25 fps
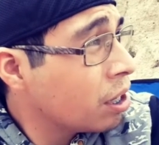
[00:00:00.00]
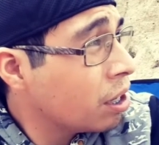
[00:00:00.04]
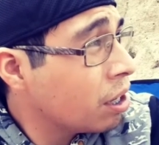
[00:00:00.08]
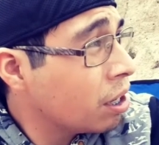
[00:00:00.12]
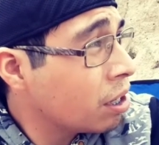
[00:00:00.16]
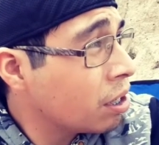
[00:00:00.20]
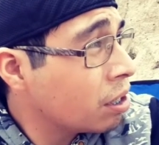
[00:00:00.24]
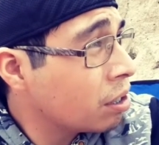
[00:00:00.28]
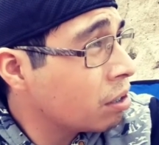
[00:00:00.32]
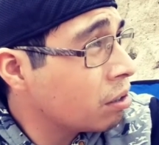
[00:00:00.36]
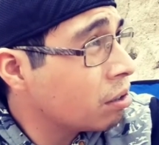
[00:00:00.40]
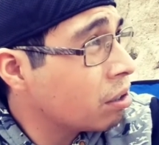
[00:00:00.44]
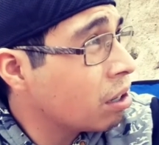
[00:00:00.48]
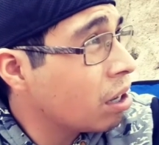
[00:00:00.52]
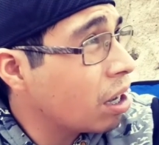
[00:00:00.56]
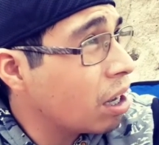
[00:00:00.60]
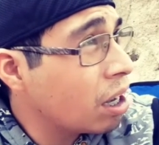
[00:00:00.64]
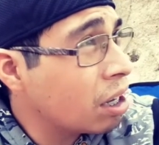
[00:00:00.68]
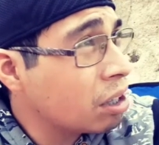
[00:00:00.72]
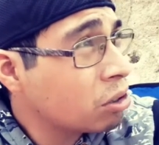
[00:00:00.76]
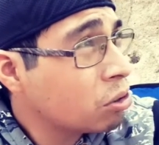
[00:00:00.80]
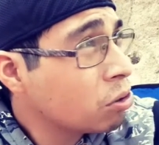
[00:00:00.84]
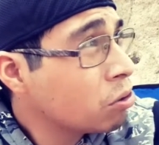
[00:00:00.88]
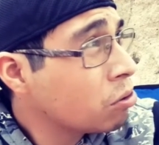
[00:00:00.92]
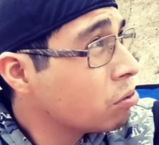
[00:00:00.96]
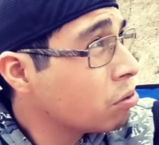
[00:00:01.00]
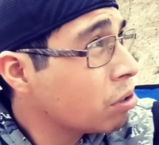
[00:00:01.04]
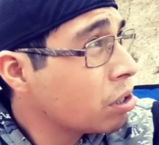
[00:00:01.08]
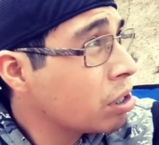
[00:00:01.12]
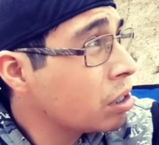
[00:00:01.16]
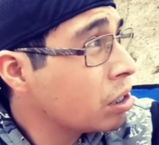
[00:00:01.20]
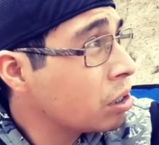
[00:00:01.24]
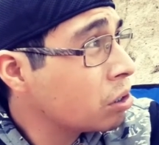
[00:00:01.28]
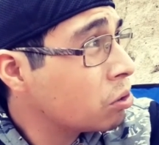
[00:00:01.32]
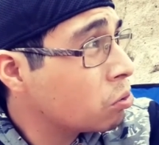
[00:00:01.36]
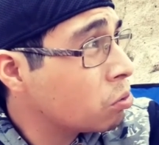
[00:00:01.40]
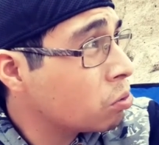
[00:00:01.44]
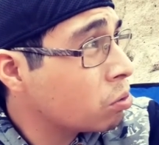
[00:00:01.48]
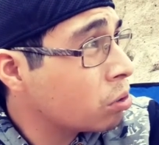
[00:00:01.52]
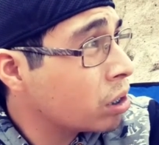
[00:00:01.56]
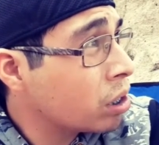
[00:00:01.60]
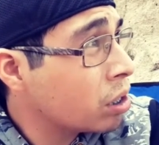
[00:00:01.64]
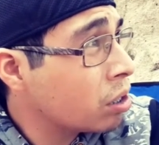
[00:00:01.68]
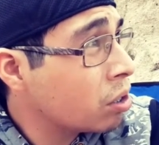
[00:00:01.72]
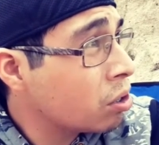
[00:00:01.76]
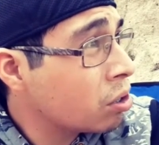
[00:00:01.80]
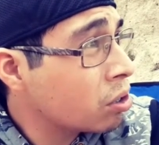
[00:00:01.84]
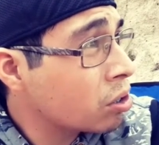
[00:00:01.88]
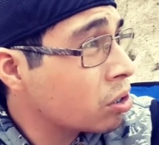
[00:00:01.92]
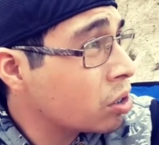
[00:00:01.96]
and I don't want it to
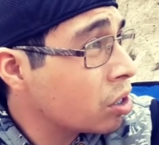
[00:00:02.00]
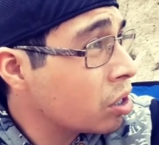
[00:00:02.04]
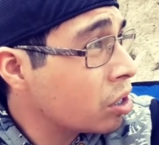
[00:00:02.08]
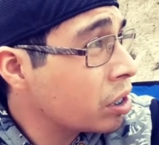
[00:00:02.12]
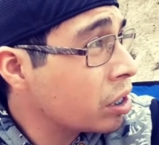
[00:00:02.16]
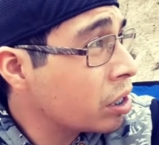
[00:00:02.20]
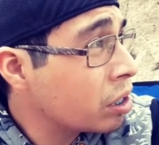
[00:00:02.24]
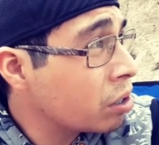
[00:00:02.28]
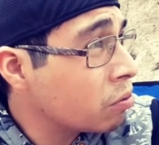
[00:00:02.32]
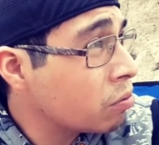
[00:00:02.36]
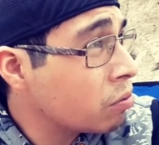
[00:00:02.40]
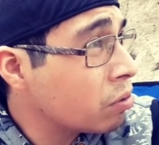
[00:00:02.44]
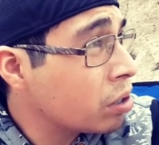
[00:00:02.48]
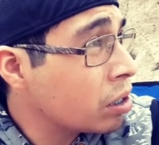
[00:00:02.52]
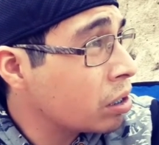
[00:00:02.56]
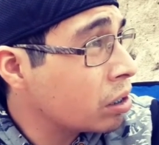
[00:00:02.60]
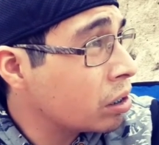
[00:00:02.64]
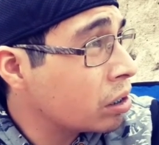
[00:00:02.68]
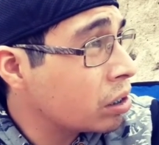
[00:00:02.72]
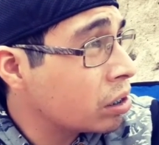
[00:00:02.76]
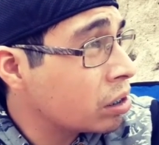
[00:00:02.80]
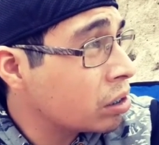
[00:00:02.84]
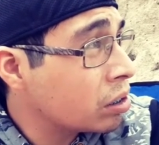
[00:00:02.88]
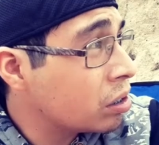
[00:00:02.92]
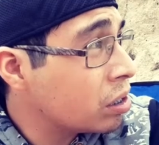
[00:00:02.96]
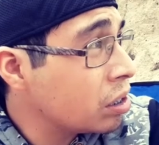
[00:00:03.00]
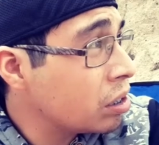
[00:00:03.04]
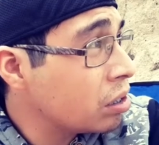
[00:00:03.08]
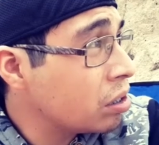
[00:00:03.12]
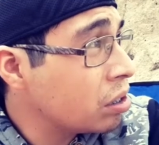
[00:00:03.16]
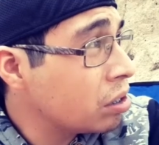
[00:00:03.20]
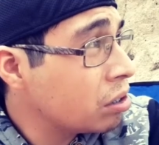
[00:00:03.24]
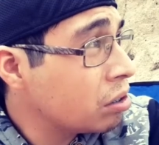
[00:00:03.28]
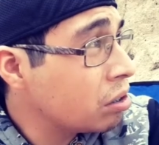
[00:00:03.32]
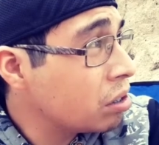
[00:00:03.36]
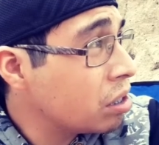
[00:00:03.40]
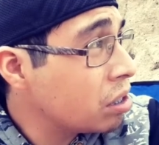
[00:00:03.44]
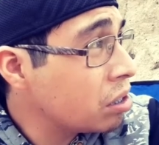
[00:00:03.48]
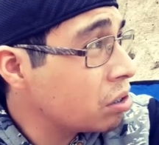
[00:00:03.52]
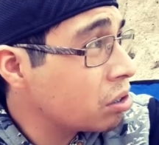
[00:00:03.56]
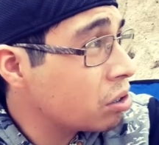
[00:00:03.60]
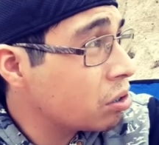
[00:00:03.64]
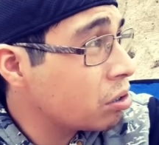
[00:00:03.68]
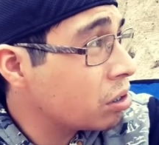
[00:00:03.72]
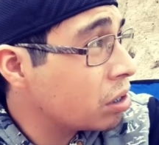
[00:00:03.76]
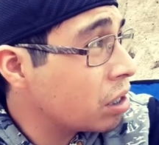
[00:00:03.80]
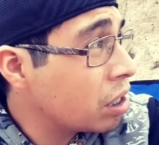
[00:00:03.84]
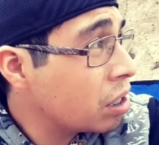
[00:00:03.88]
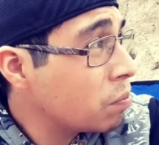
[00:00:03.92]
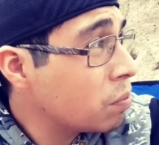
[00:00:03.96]
get all soggy and wet because th- these things
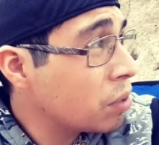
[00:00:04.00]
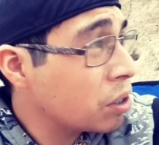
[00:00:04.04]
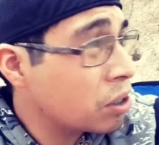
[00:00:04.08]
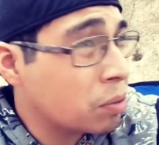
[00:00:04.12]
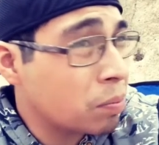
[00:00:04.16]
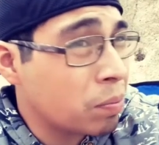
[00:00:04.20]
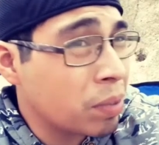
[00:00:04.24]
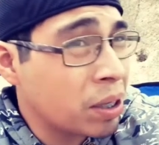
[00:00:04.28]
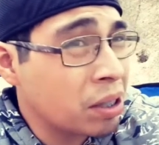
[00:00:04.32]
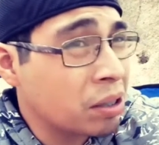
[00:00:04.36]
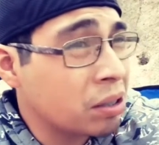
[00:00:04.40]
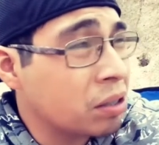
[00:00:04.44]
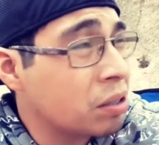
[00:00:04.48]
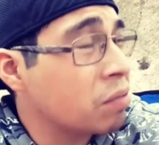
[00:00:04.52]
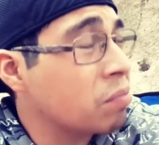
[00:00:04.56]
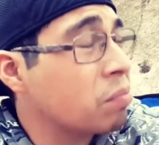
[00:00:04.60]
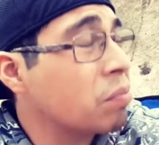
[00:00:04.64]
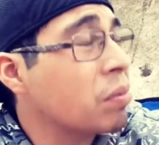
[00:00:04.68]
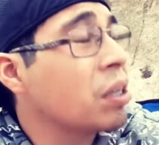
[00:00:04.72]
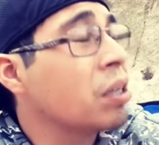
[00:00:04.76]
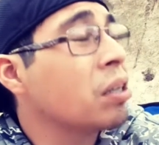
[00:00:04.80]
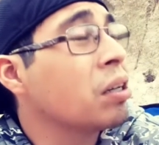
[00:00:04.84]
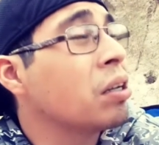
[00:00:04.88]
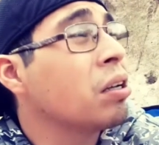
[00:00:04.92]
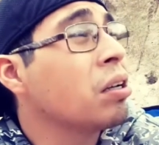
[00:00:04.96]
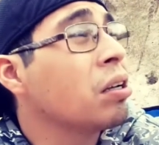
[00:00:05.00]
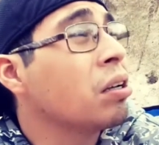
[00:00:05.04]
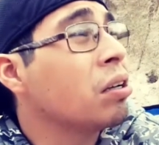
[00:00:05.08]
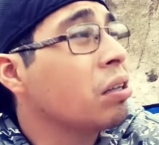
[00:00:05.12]
are damn expensive, man.